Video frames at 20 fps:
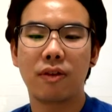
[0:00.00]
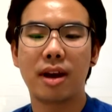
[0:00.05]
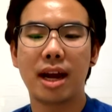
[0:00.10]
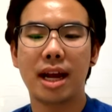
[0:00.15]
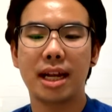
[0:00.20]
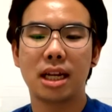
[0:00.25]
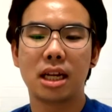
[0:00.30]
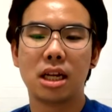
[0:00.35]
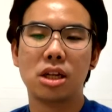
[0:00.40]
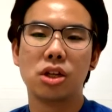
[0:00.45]

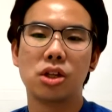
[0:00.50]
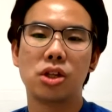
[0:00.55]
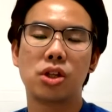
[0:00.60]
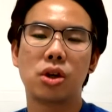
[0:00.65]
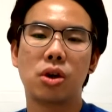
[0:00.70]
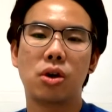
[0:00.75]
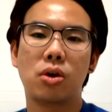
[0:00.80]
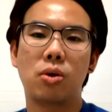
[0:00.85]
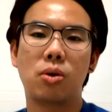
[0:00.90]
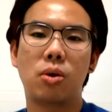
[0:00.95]
Right.
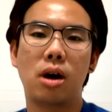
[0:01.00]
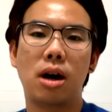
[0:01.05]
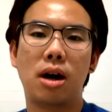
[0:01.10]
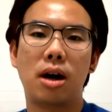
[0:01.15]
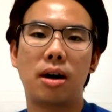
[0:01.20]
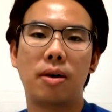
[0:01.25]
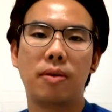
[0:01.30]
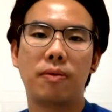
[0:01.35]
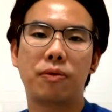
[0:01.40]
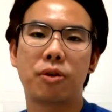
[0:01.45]
So
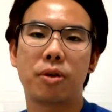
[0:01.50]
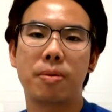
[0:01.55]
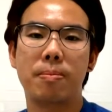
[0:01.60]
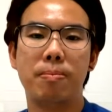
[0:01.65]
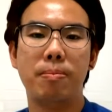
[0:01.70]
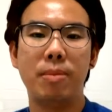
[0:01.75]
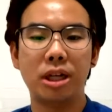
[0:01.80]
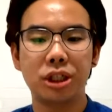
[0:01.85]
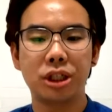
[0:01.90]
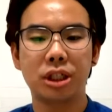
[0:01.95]
for
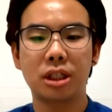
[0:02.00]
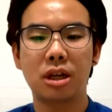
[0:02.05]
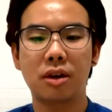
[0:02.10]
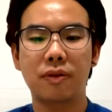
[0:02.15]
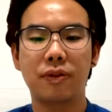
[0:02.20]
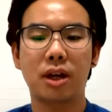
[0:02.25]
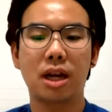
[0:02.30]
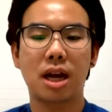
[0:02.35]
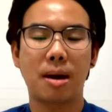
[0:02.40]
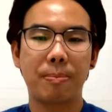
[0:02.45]
mission
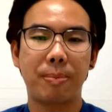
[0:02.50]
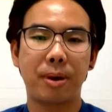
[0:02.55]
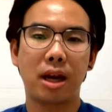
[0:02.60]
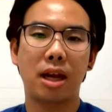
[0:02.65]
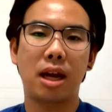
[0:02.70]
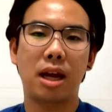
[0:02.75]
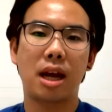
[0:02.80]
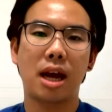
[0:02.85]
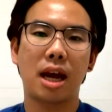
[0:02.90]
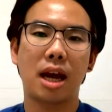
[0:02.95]
of the
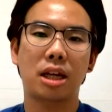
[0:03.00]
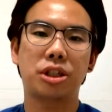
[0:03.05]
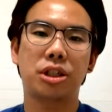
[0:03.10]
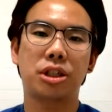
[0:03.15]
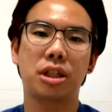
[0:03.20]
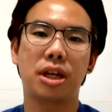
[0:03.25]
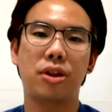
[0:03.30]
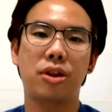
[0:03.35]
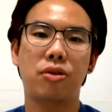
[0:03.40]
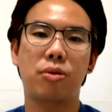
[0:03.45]
company,
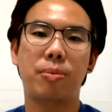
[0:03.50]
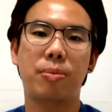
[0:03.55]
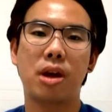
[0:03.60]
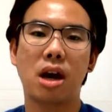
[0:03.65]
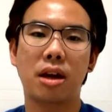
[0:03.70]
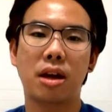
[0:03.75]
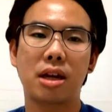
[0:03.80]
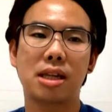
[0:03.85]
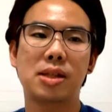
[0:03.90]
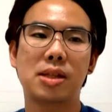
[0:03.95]
actually, to
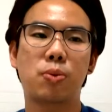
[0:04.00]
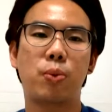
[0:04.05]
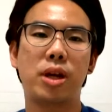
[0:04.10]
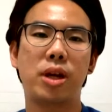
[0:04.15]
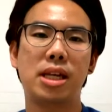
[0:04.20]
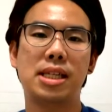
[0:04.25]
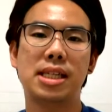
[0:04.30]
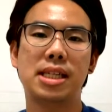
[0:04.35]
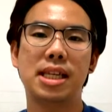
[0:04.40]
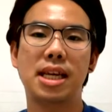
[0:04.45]
be honest,
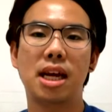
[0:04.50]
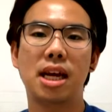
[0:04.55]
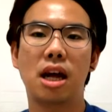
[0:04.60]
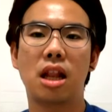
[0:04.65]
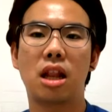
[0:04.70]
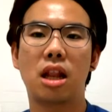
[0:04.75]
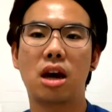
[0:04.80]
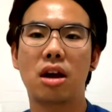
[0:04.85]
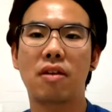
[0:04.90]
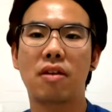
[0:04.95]
we see
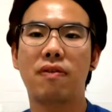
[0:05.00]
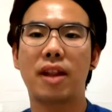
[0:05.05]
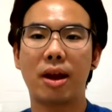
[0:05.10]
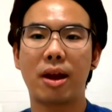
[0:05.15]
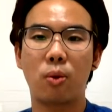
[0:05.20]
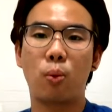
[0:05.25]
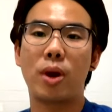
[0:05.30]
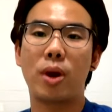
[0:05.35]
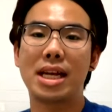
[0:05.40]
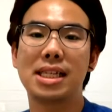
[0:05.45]
a lot of
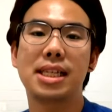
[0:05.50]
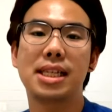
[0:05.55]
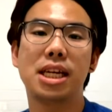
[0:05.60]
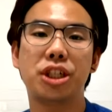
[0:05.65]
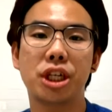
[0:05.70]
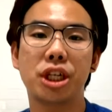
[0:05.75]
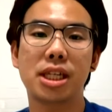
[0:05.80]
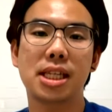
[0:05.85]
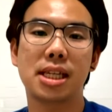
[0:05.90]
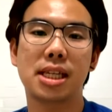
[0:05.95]
like
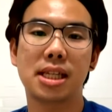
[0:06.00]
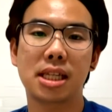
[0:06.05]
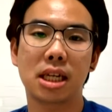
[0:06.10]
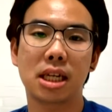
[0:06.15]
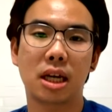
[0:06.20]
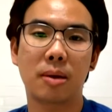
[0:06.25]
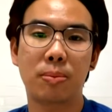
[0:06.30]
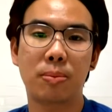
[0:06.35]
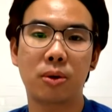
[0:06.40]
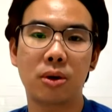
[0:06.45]
wastages in
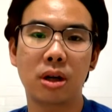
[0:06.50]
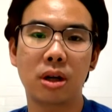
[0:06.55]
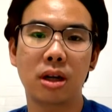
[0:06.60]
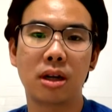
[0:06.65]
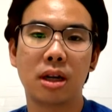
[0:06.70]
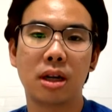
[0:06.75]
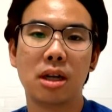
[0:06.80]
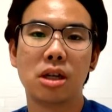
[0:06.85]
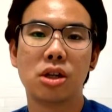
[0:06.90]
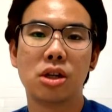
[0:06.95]
Singapore.
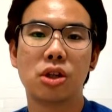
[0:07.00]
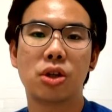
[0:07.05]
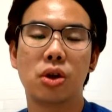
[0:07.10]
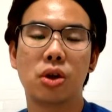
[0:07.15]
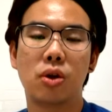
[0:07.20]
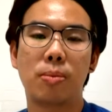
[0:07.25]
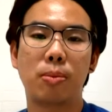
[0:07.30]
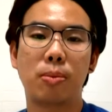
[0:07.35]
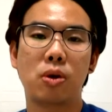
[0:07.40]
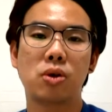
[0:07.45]

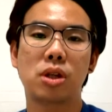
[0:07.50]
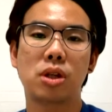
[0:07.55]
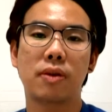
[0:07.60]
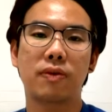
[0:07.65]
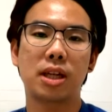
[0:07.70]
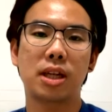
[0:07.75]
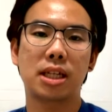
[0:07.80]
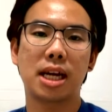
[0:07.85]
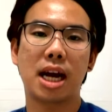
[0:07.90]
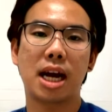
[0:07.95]
So most
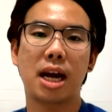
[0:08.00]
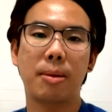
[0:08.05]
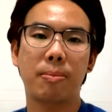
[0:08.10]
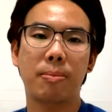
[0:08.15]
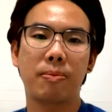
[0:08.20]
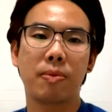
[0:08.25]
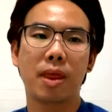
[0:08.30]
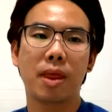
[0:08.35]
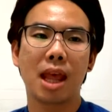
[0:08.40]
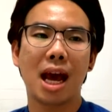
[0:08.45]
of the
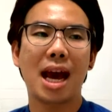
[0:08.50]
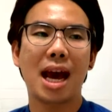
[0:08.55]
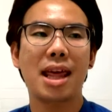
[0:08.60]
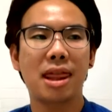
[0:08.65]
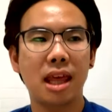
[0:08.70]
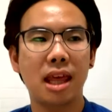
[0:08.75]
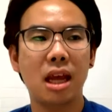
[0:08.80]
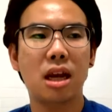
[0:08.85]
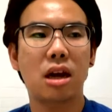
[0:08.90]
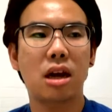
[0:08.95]
time,
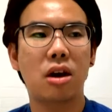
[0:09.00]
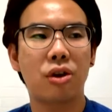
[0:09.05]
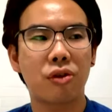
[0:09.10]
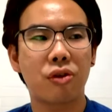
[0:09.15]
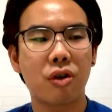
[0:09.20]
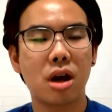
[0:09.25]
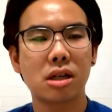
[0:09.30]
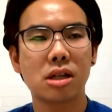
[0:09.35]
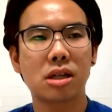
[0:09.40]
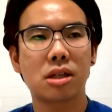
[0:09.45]
I think
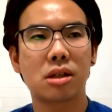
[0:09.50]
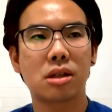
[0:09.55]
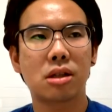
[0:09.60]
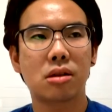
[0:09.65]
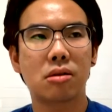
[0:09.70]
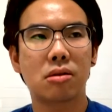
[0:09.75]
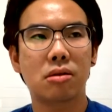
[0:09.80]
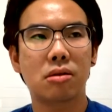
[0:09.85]
across